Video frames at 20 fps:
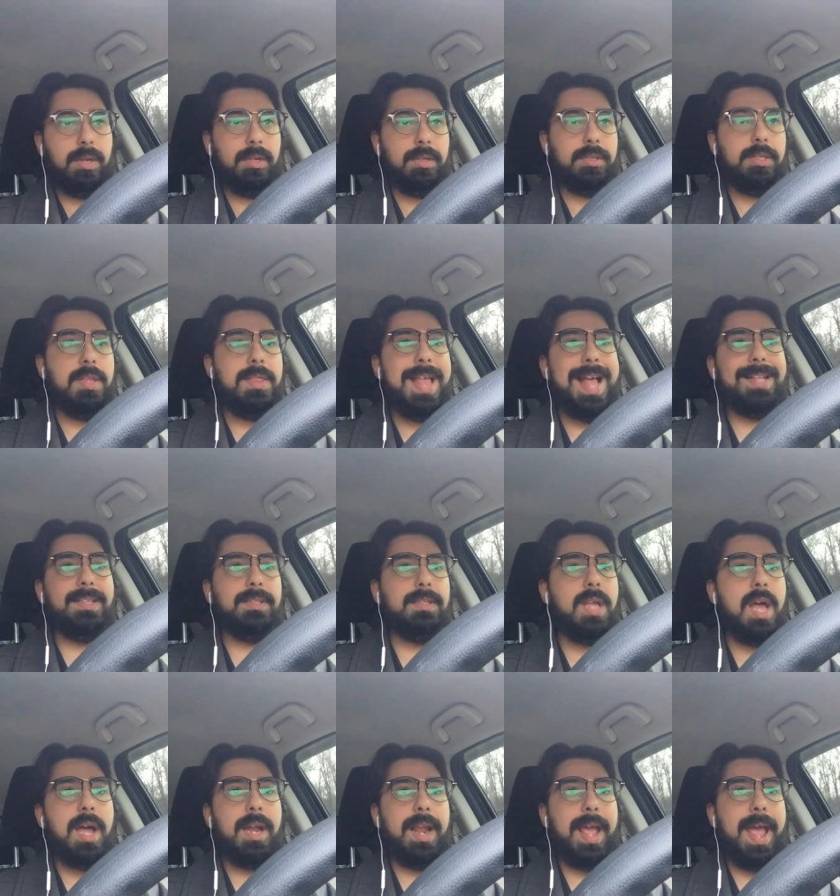So that's
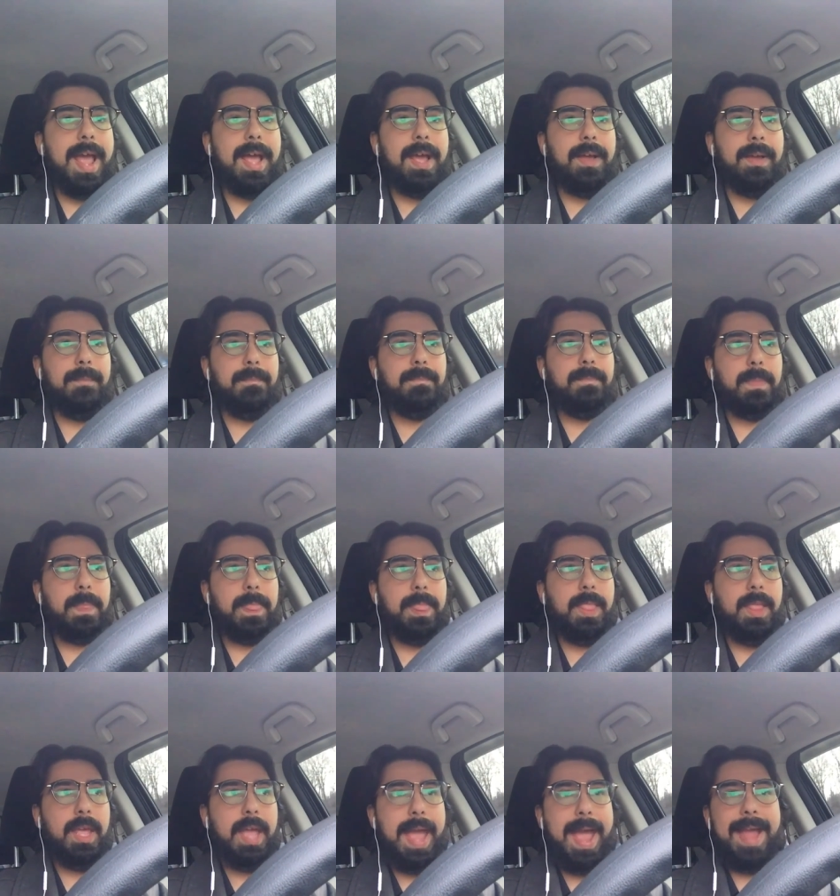not
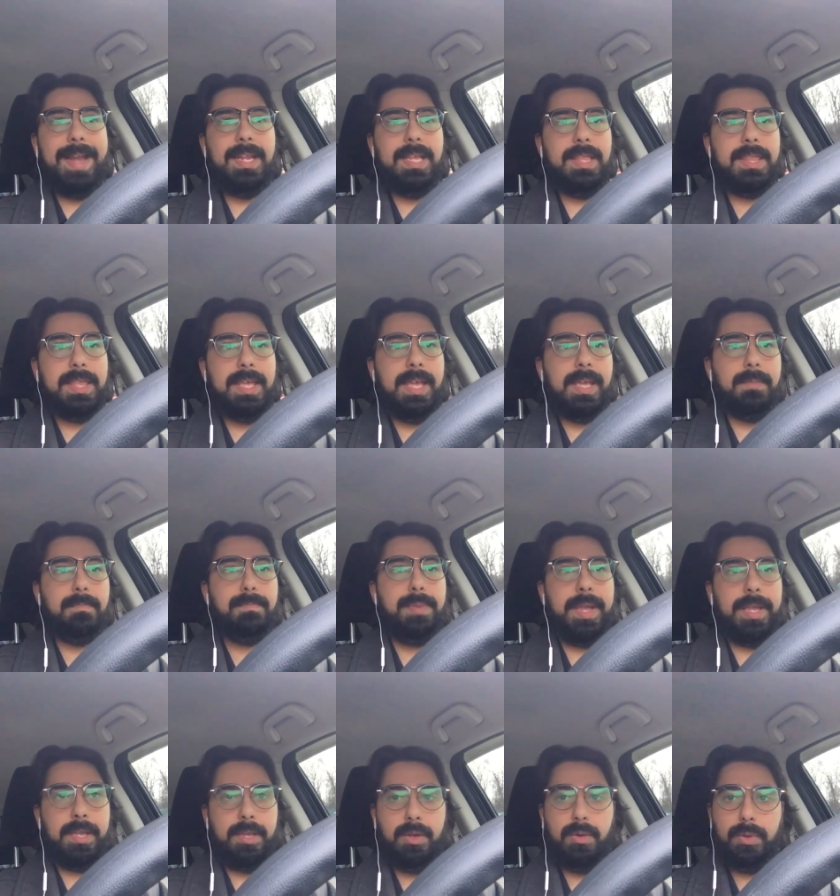anything
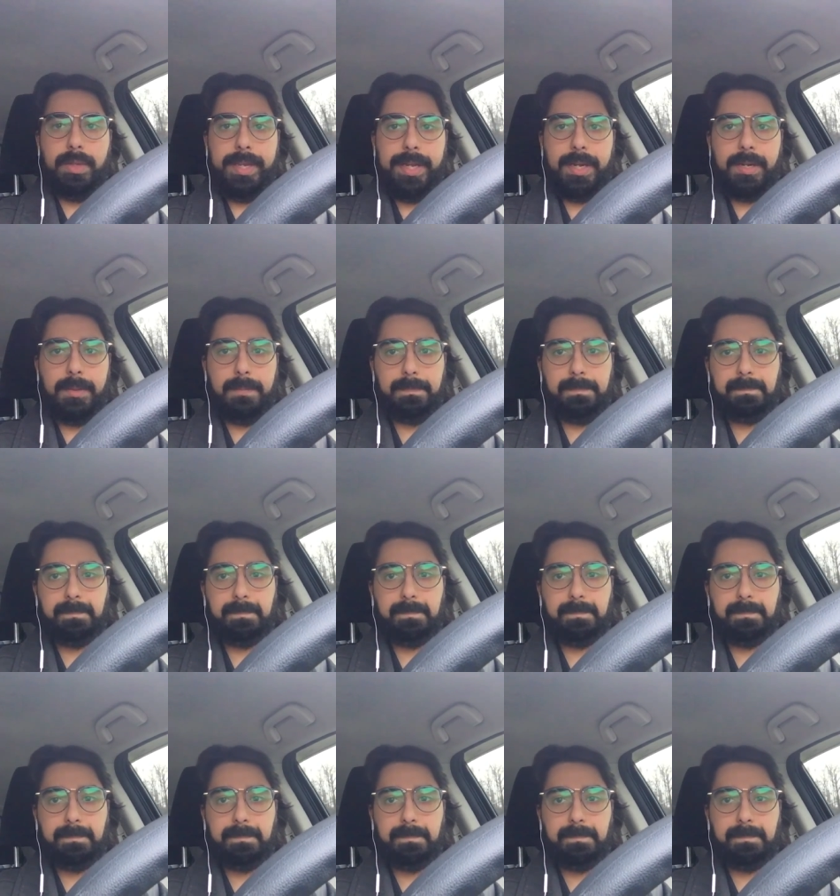peculiar.